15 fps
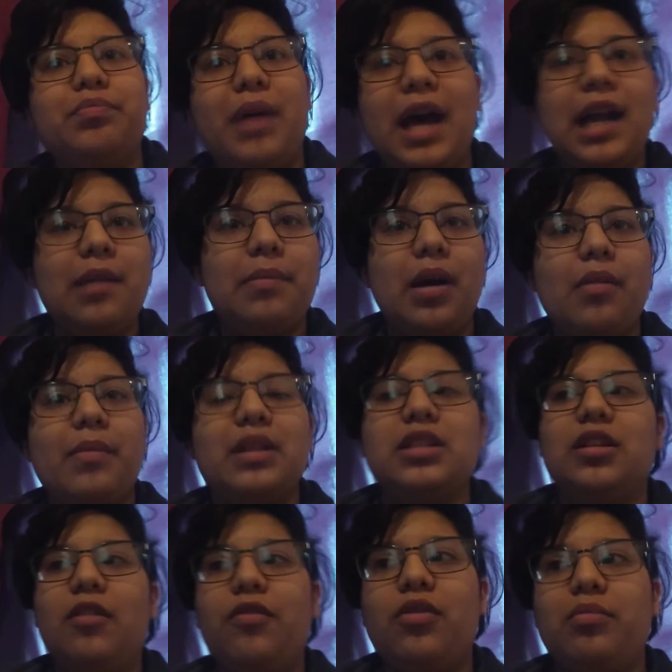bad about
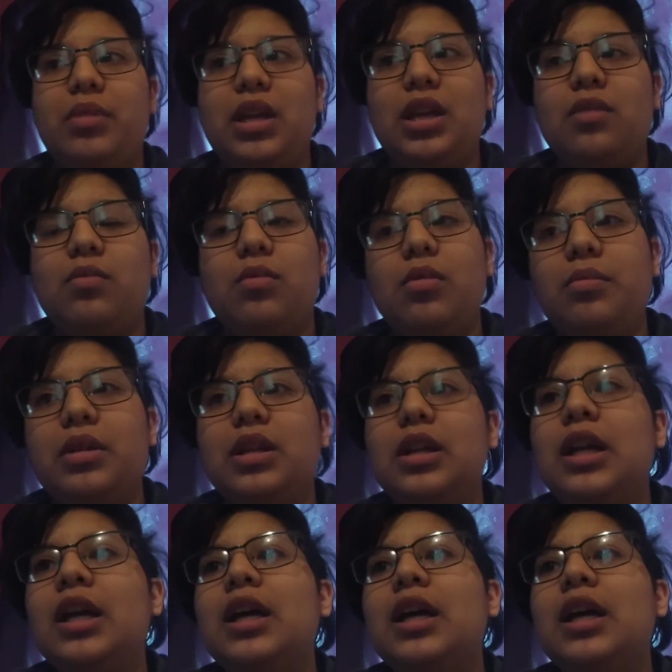myself for being a woman.